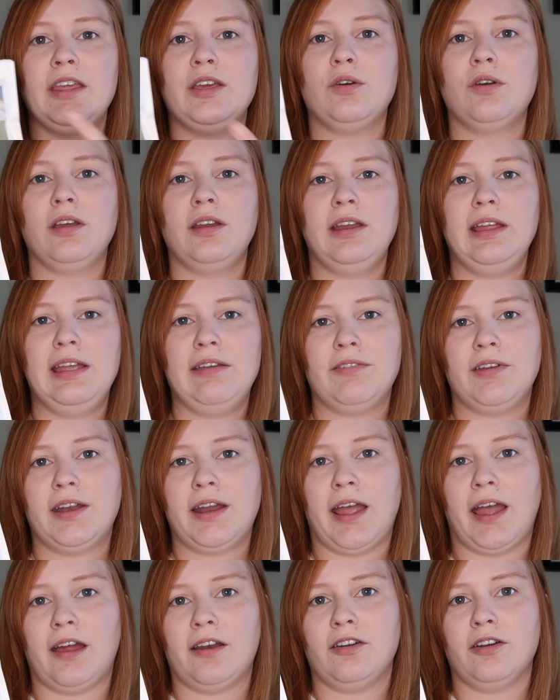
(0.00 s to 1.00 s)
You can even
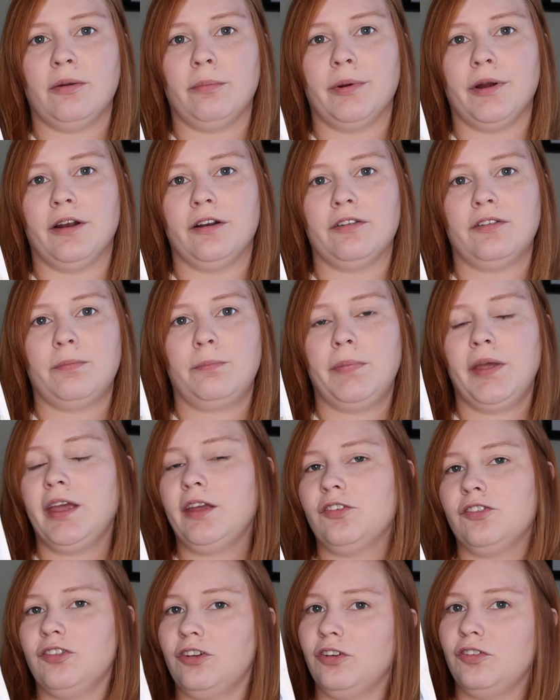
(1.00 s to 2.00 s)
add your bird's
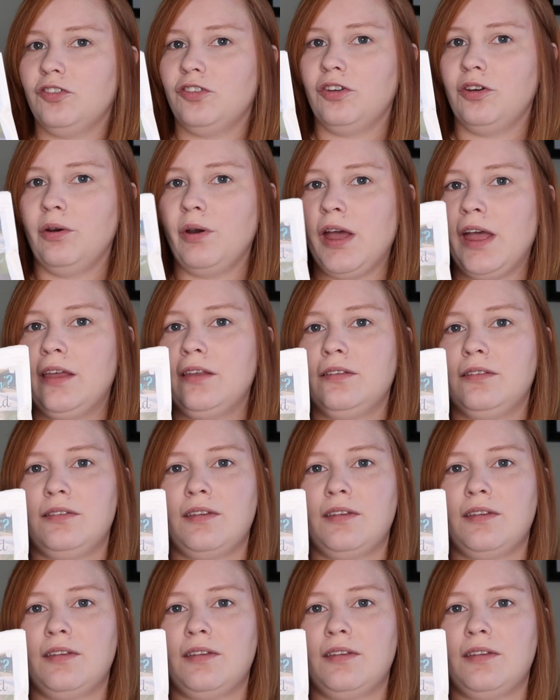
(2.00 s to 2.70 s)
picture to it.